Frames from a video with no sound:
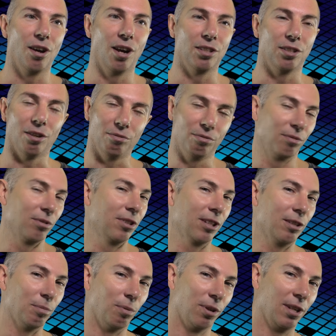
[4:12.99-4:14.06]
I don't
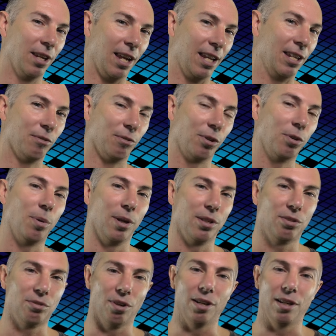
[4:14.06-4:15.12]
really want any
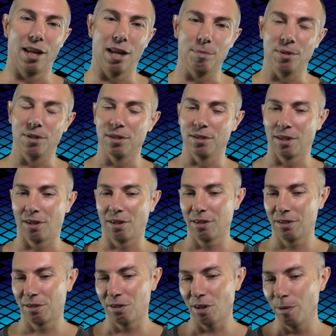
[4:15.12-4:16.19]
requests right now because I
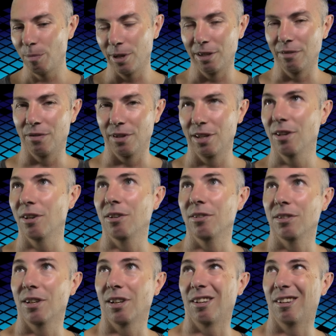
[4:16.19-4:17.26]
got so many videos that I